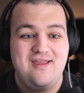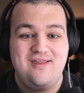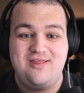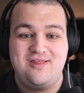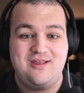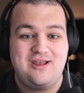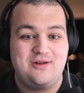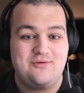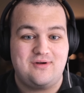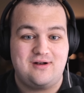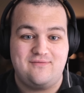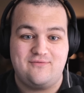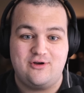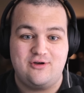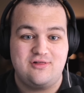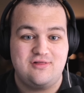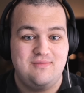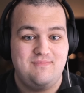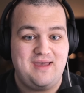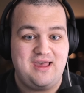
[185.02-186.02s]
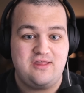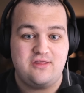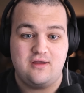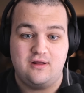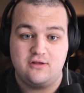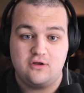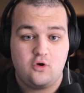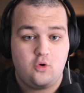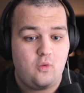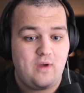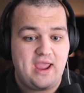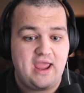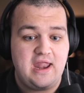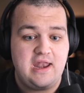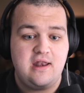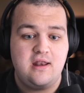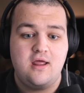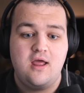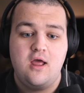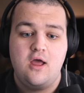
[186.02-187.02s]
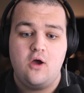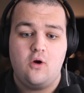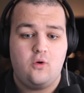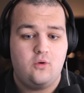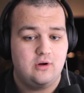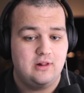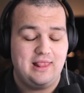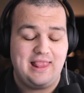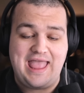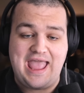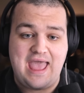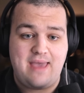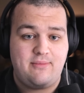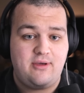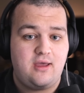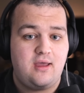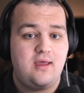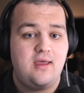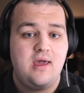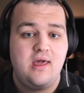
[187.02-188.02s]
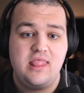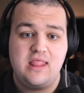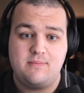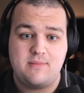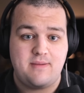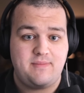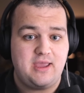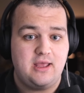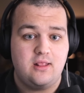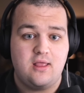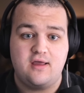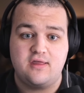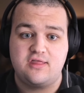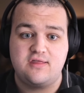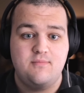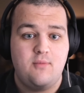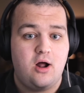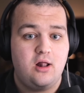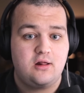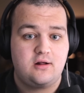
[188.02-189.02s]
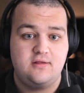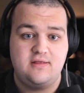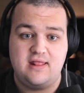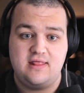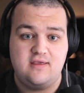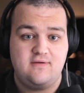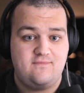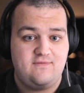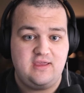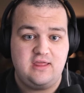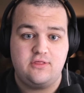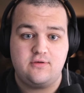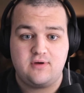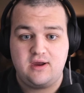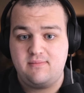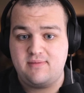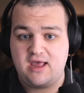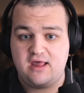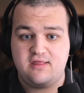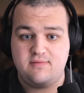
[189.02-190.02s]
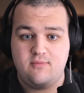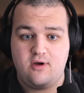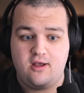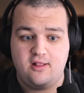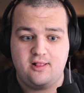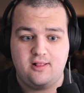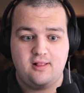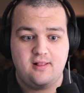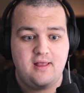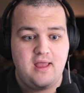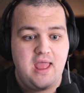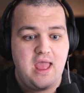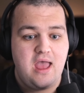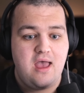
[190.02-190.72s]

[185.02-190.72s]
so you can run a version based on Qwen or Llama that might be a lot smaller than the V3 base model,